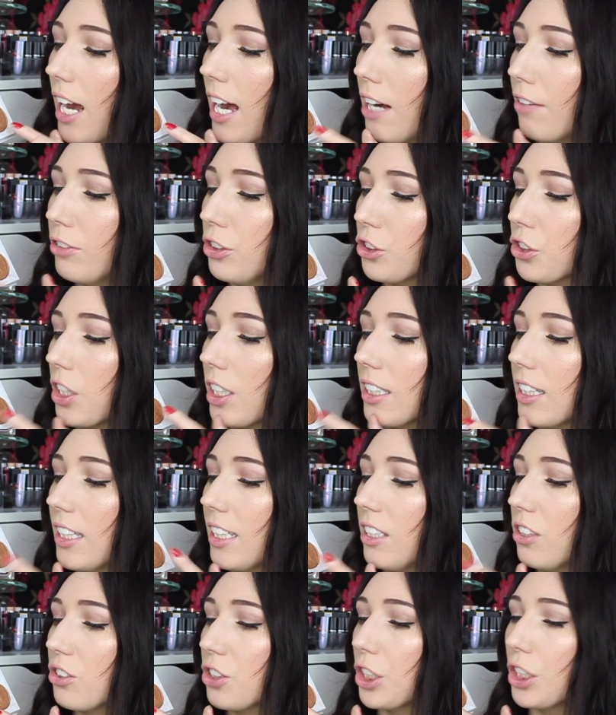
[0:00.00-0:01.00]
I haven't tried
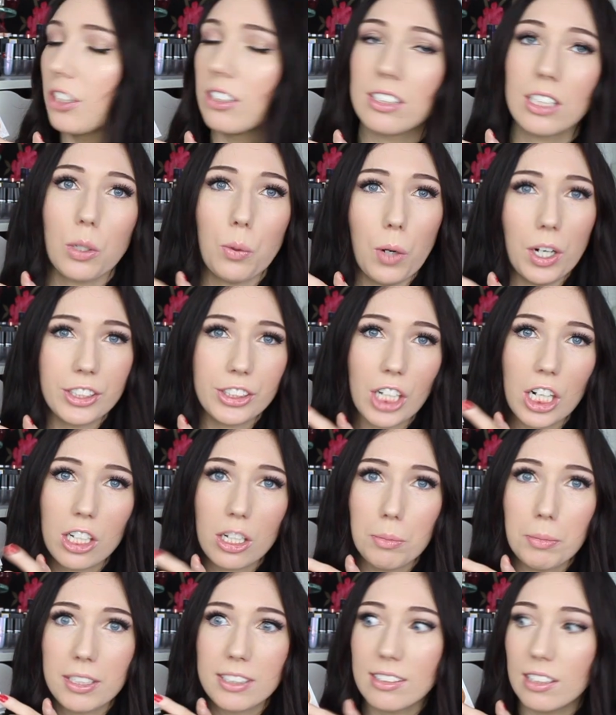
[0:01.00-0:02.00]
these two because they're quite
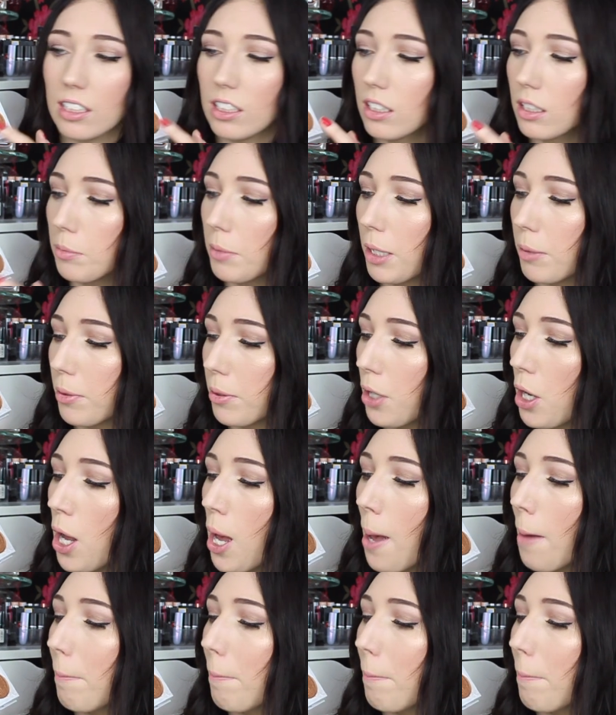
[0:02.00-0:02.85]
dark on my skin at the moment,